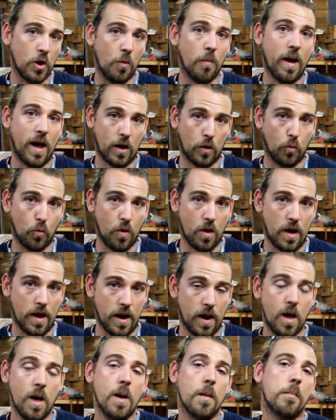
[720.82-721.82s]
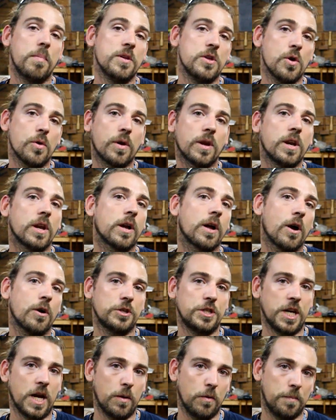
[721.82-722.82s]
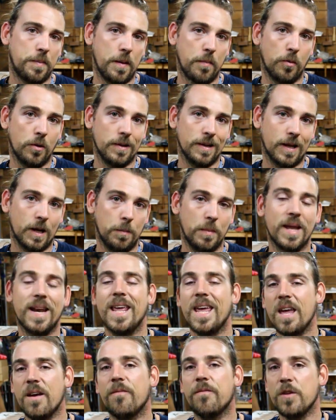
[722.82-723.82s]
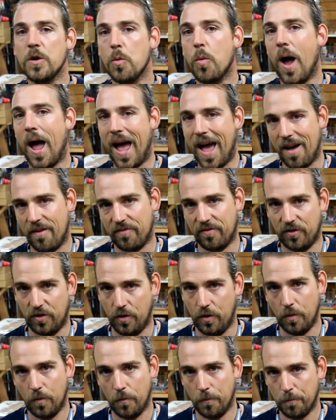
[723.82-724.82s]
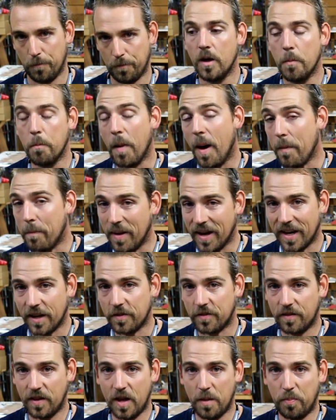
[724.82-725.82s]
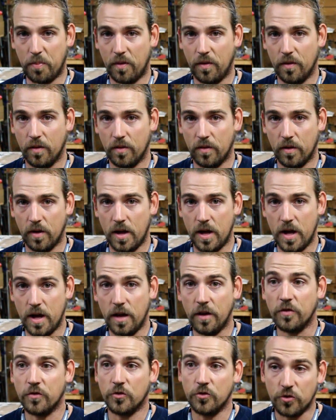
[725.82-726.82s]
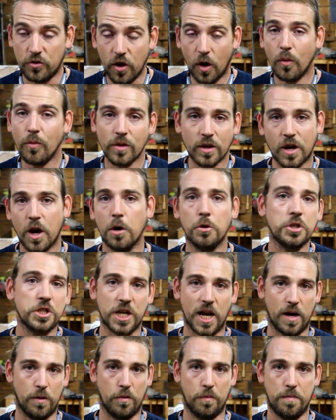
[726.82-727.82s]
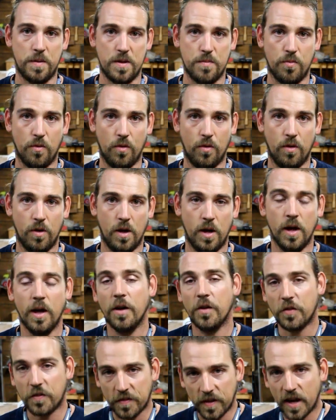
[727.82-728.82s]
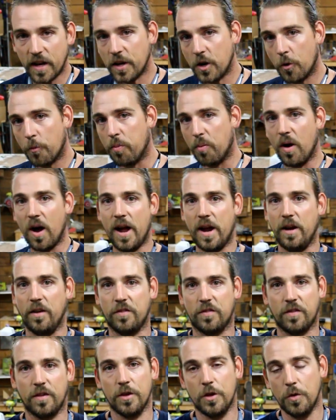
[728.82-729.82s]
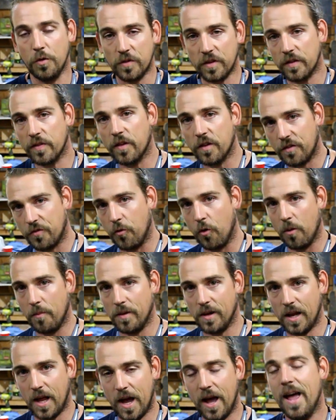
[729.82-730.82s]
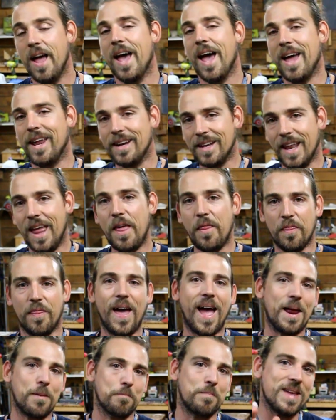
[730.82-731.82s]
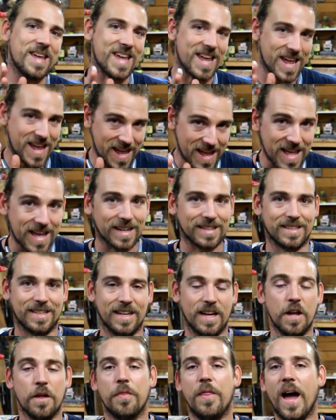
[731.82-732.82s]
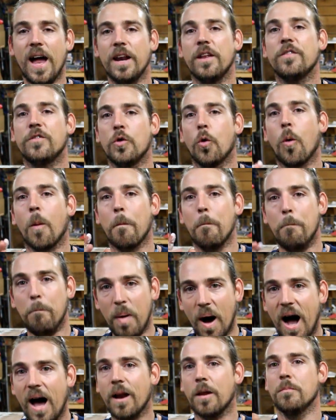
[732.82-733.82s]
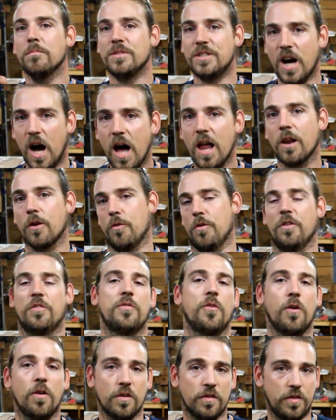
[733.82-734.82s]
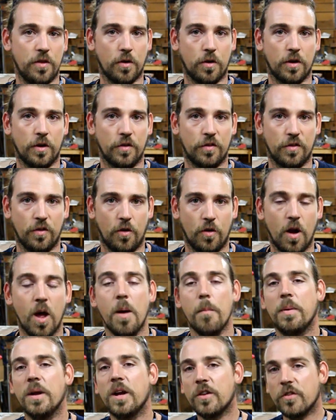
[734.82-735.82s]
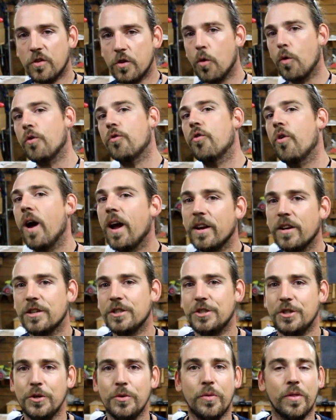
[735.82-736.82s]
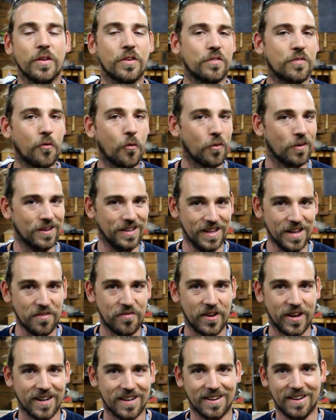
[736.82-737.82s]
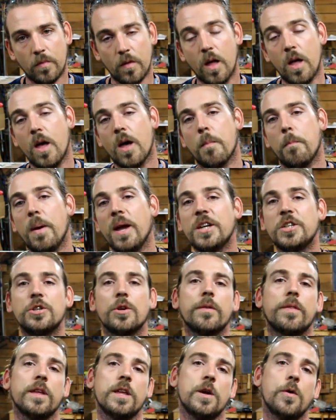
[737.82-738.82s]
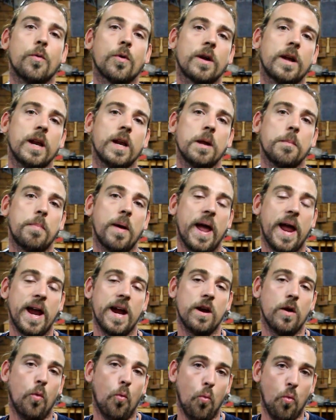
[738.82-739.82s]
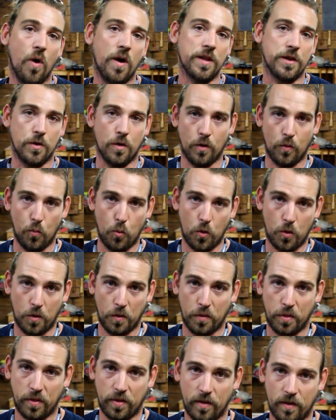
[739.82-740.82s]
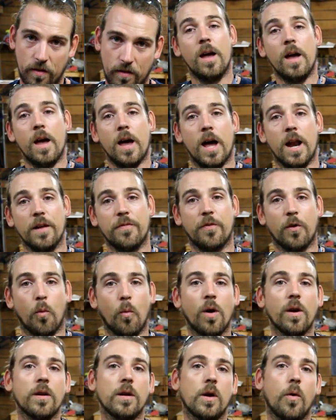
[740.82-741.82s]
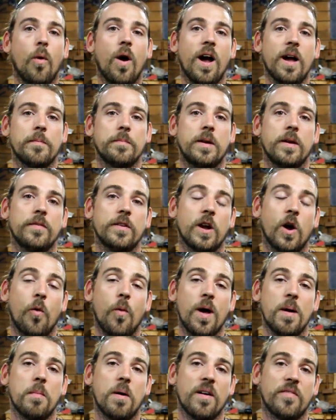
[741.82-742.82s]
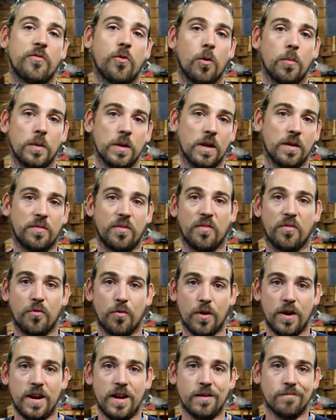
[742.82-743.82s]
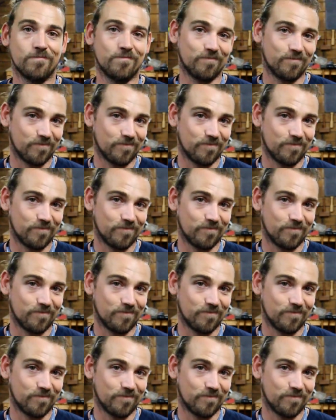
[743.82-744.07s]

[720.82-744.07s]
no matter what, but you can negotiate with people a little bit if you have to. My biggest tip is don't negotiate with people. Set your price using this formula and let that be it. That is your bottom dollar as far as they're concerned, because you're trying to do this for a living. Make sure that you are getting paid what you're worth. And if you're wondering why I'm giving away my formula for free,